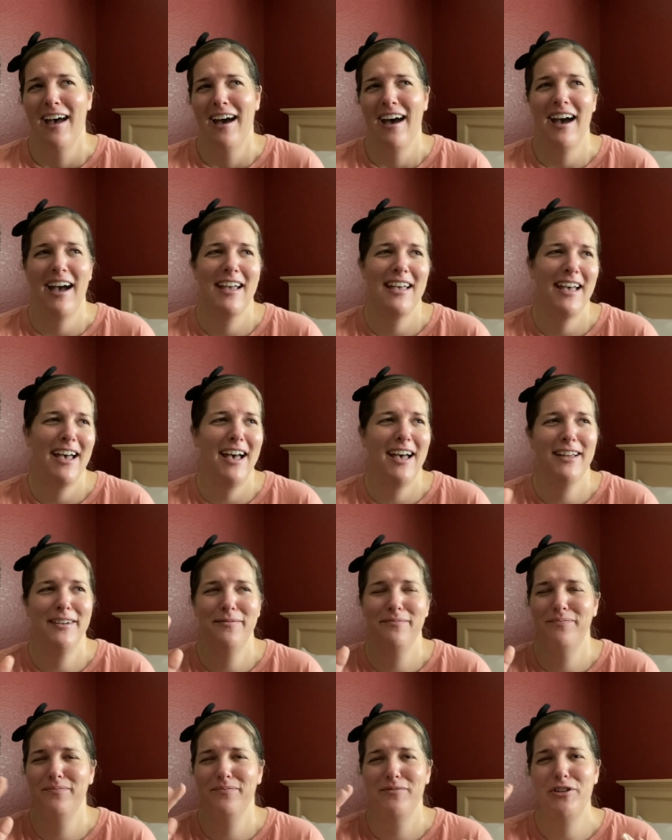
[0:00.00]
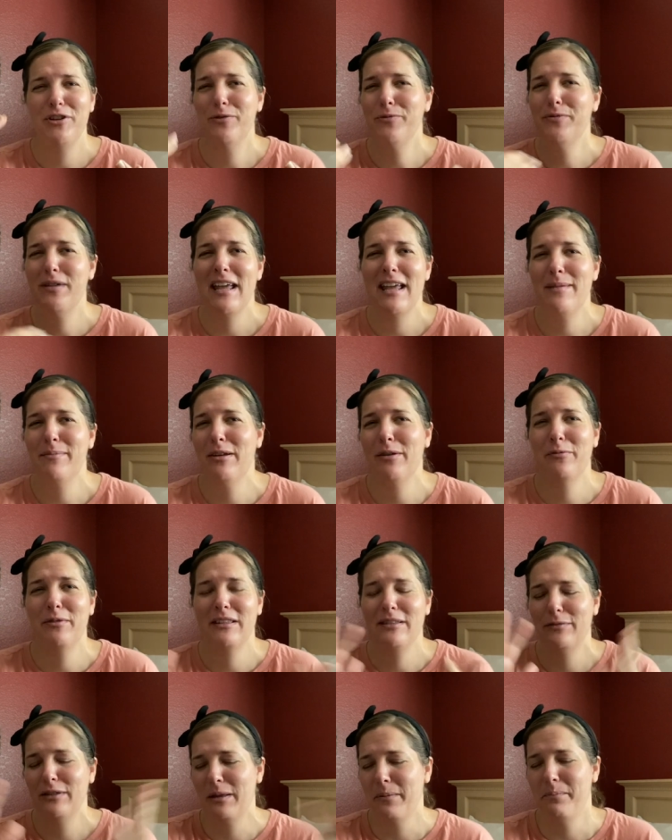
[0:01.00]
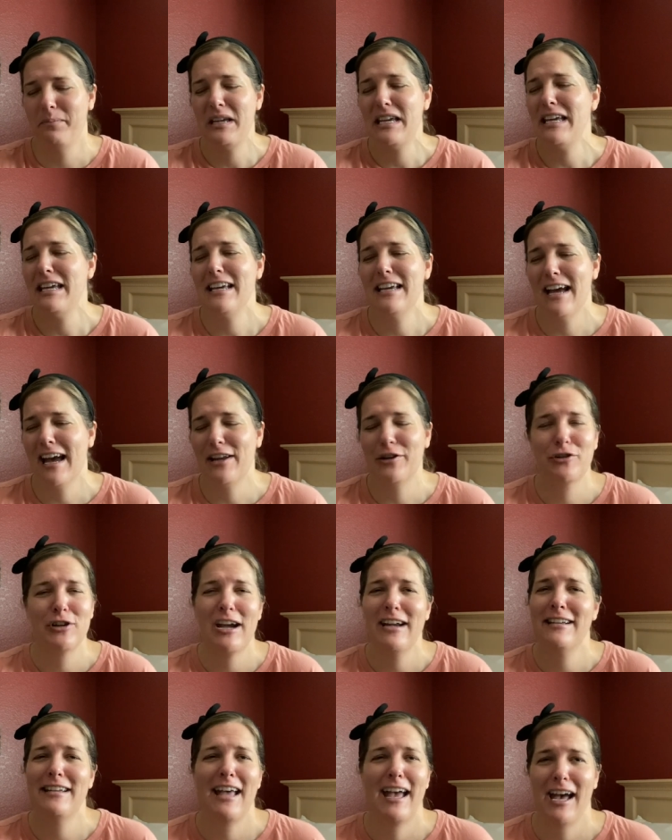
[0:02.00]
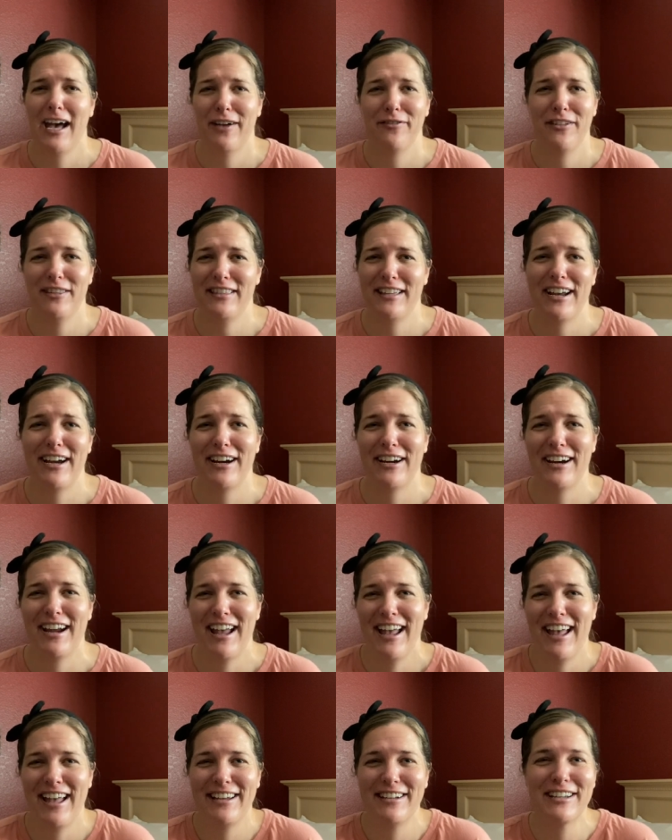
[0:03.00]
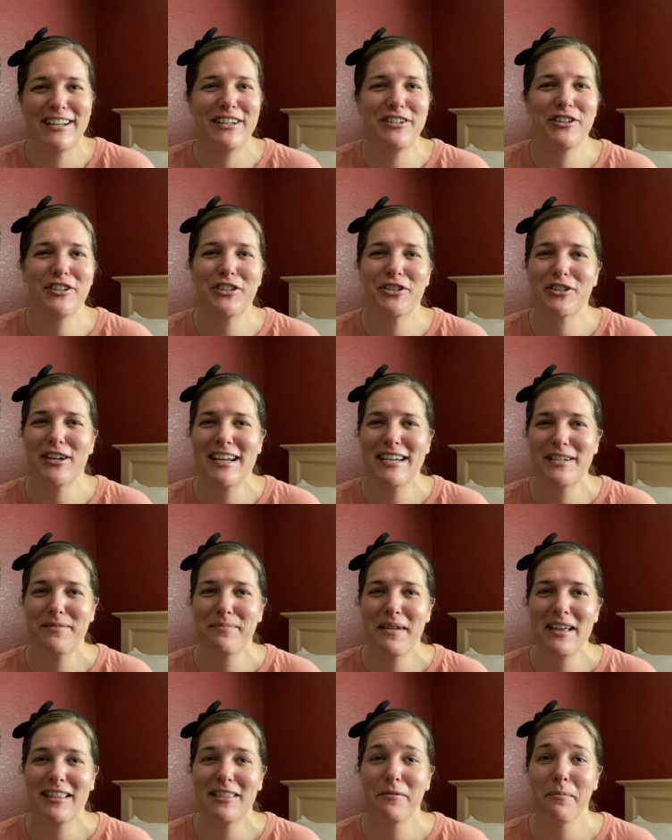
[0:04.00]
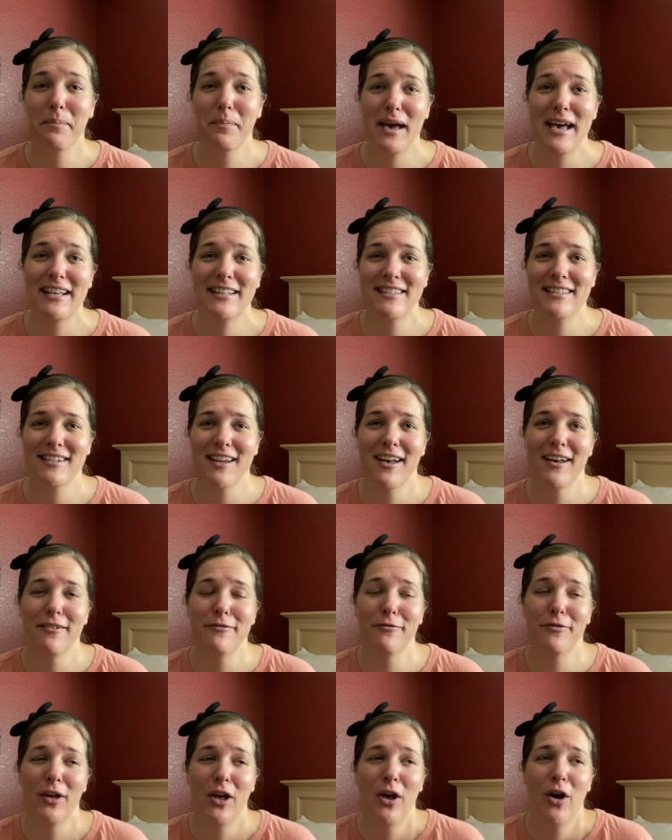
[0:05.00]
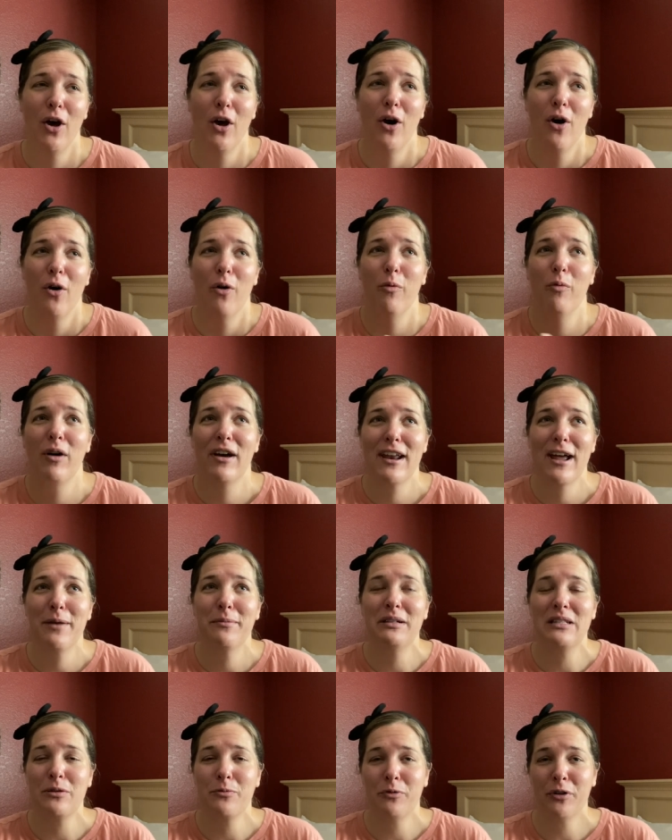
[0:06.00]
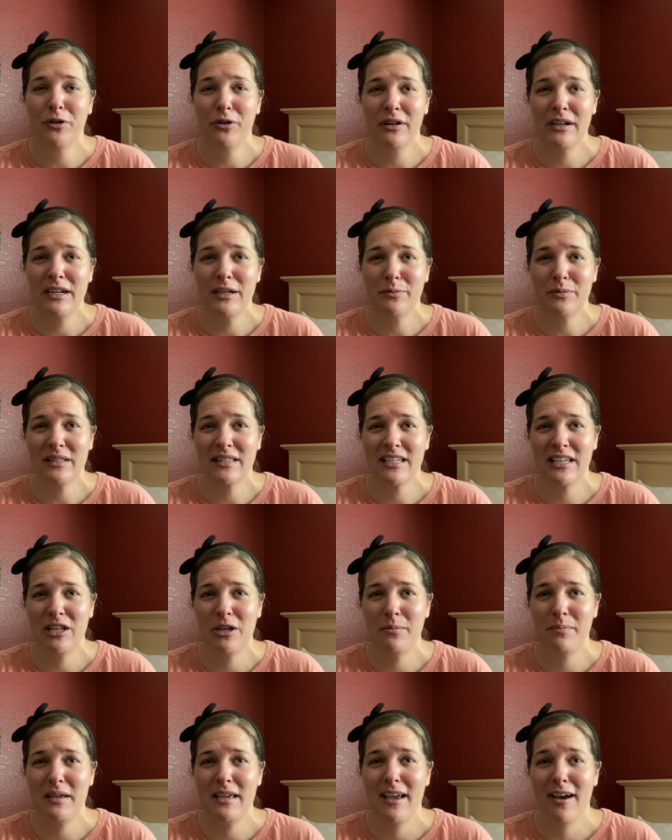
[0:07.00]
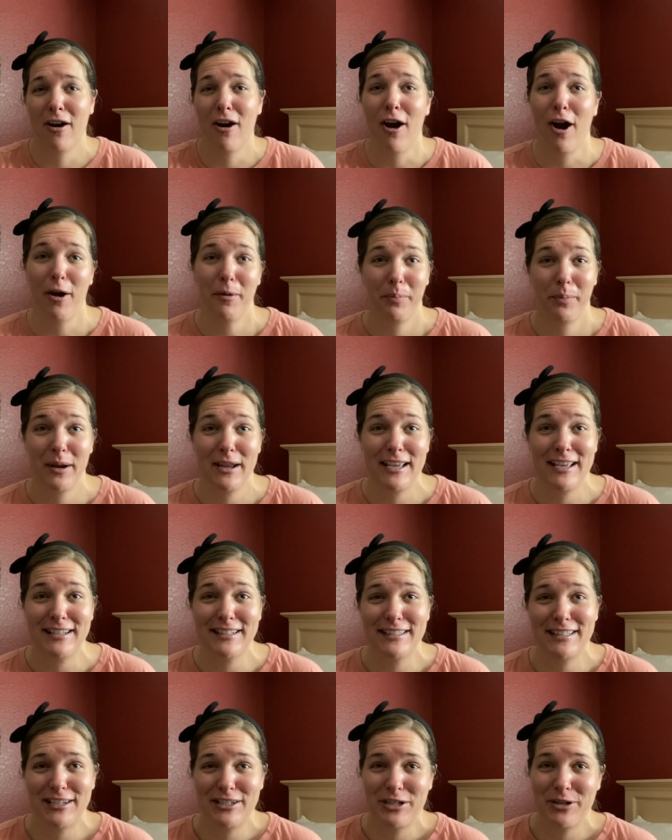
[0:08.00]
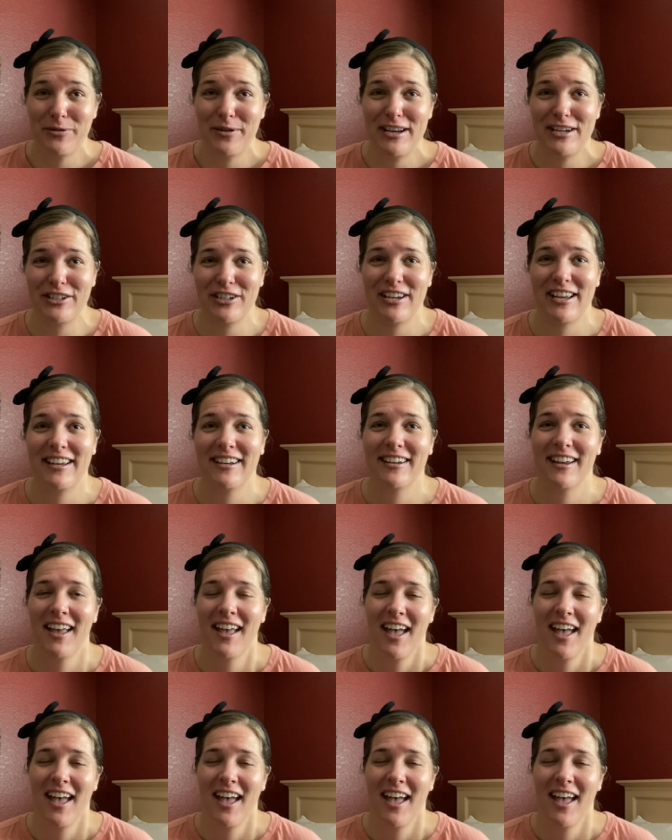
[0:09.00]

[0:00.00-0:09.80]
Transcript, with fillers: I had, you name it, with, with a B, I tried to have it there. And I just tried to make the best of what I was worried was gonna be a heartbreaking situation.